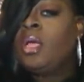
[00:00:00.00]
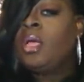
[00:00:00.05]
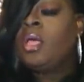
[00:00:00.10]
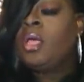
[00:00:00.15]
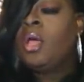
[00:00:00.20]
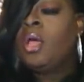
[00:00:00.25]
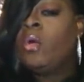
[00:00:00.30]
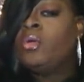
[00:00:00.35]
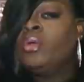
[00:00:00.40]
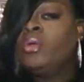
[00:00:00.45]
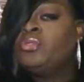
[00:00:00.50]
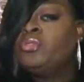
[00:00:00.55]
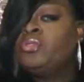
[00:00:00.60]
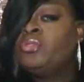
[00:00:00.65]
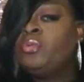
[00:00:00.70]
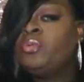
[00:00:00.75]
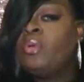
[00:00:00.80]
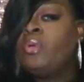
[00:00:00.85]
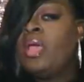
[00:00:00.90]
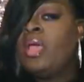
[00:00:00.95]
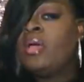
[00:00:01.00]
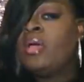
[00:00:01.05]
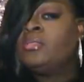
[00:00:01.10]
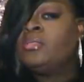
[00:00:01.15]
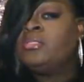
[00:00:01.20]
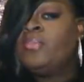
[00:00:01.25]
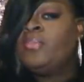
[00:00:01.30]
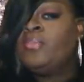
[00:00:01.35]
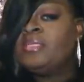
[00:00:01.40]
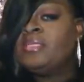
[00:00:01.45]
going to
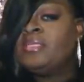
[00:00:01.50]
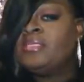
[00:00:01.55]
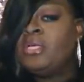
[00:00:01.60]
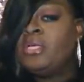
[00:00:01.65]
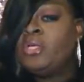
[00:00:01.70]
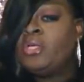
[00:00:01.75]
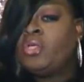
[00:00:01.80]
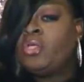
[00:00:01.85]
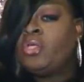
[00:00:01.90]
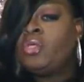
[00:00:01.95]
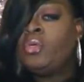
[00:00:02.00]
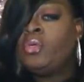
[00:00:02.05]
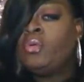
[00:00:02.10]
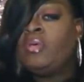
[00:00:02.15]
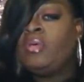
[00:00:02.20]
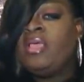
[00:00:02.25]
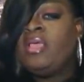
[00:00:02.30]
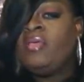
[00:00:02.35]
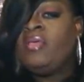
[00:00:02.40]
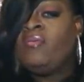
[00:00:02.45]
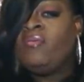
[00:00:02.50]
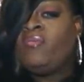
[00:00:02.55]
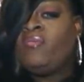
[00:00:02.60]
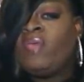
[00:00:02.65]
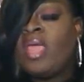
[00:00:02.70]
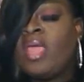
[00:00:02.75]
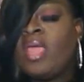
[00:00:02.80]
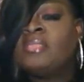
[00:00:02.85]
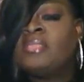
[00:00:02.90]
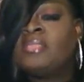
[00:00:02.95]
LGBTQ
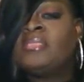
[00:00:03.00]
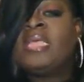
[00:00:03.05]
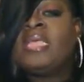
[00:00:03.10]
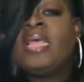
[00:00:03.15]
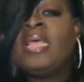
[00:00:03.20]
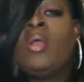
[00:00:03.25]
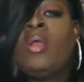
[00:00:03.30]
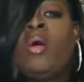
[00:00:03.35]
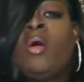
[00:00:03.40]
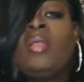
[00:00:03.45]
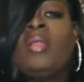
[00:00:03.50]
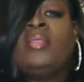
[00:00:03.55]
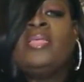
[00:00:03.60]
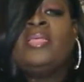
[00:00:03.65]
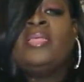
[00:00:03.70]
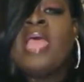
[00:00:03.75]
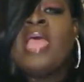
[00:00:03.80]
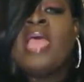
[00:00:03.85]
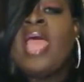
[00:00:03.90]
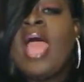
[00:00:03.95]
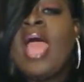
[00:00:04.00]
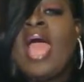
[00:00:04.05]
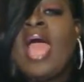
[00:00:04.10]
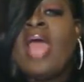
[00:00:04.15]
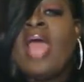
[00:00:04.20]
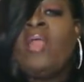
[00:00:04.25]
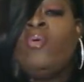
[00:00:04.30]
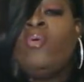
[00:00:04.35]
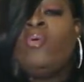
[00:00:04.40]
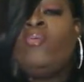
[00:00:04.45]
events and all of this.
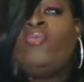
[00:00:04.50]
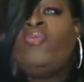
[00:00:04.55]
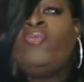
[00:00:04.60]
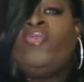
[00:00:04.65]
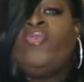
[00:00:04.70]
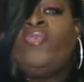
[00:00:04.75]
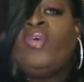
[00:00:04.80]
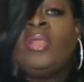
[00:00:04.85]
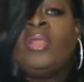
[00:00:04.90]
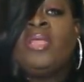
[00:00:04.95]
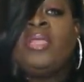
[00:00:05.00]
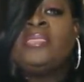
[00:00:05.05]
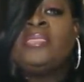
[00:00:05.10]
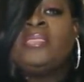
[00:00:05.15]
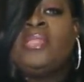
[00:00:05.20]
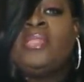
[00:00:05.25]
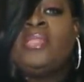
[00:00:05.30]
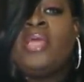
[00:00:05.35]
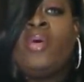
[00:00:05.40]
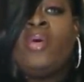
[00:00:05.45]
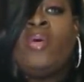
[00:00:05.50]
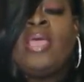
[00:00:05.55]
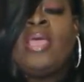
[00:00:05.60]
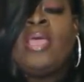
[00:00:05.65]
I don't feel as though